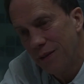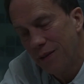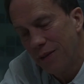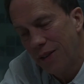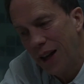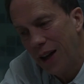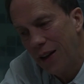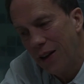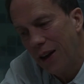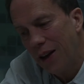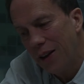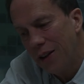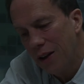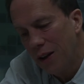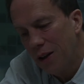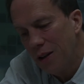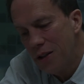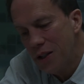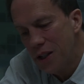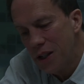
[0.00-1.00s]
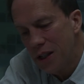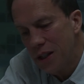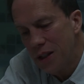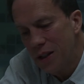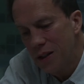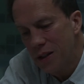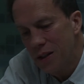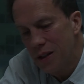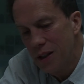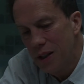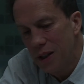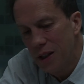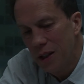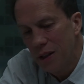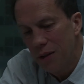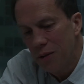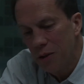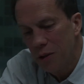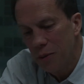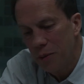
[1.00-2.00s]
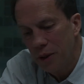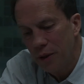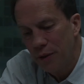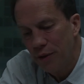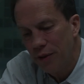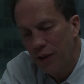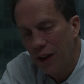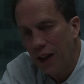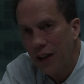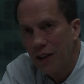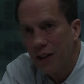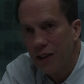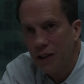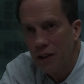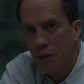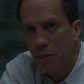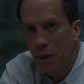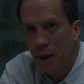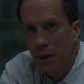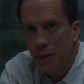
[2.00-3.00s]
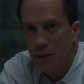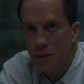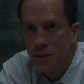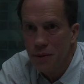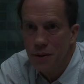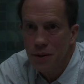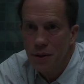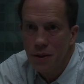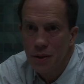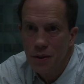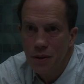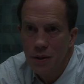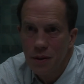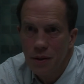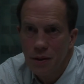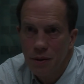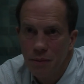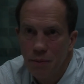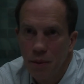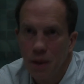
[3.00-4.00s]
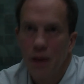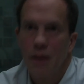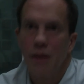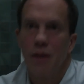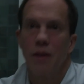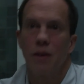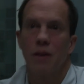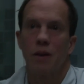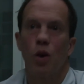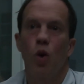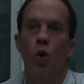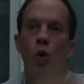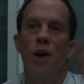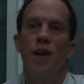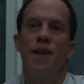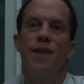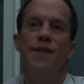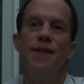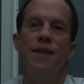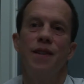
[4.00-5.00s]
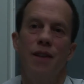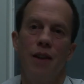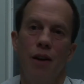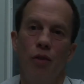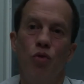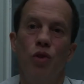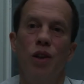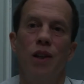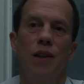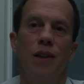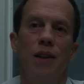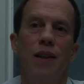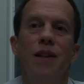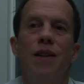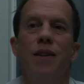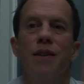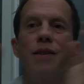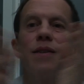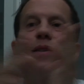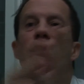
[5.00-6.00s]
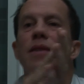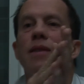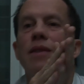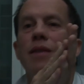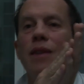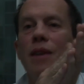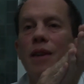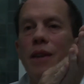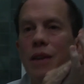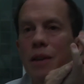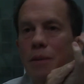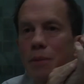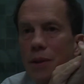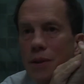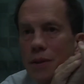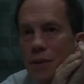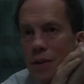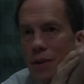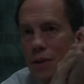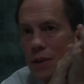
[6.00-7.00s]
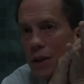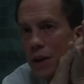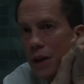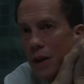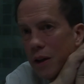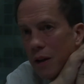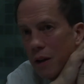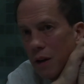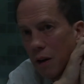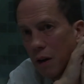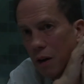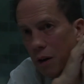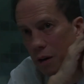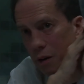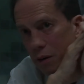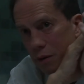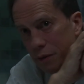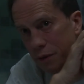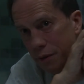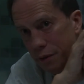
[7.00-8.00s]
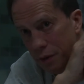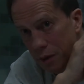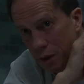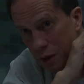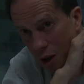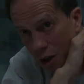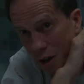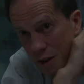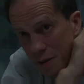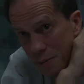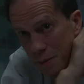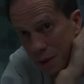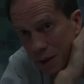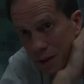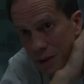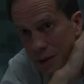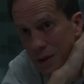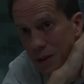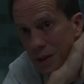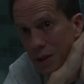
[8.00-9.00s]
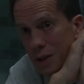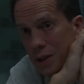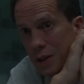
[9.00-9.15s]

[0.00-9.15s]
that ideology will be flatly opposed by the quasi religious arguments of the Cosmists.